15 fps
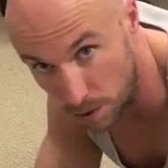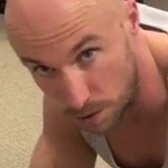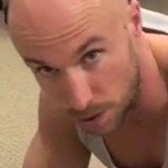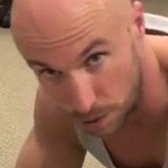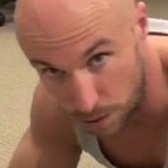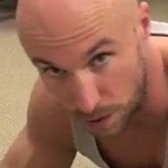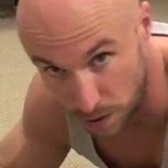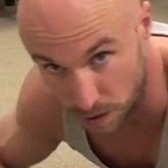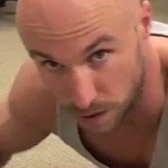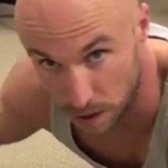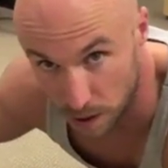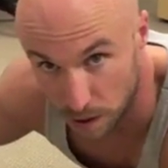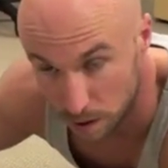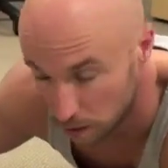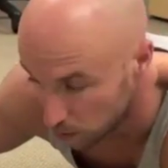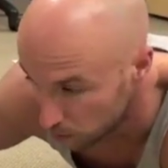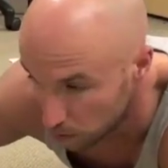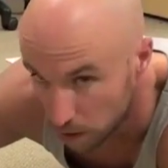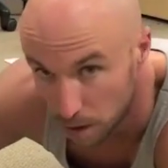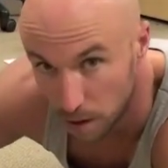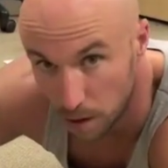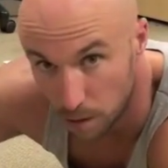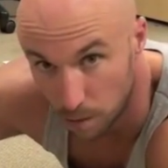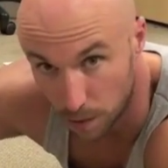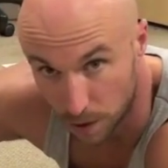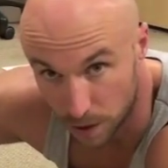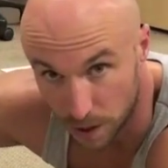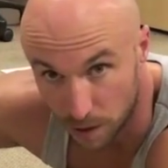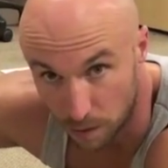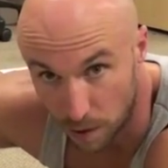you'll do is we're going
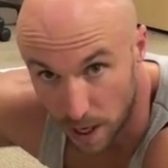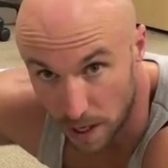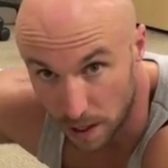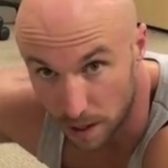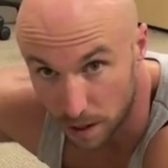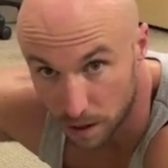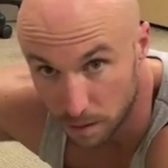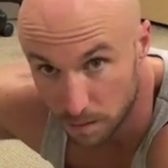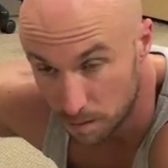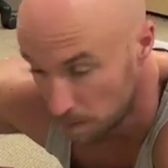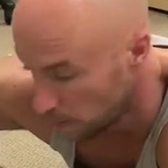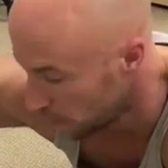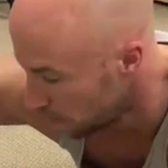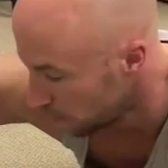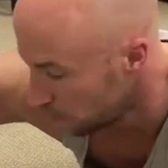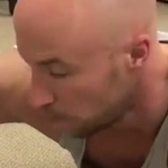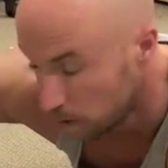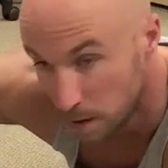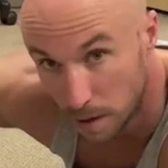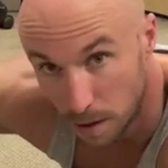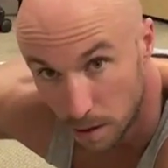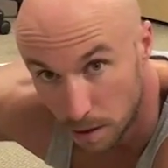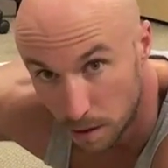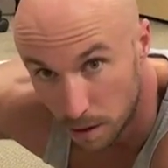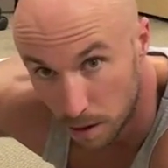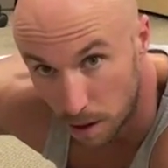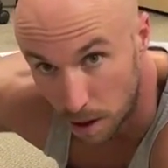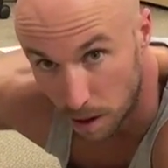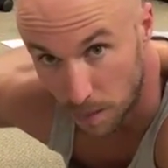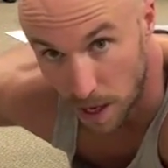to hit right here,
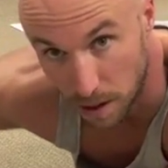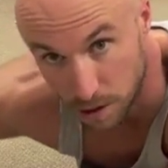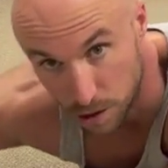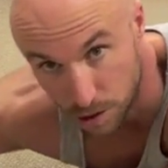arm out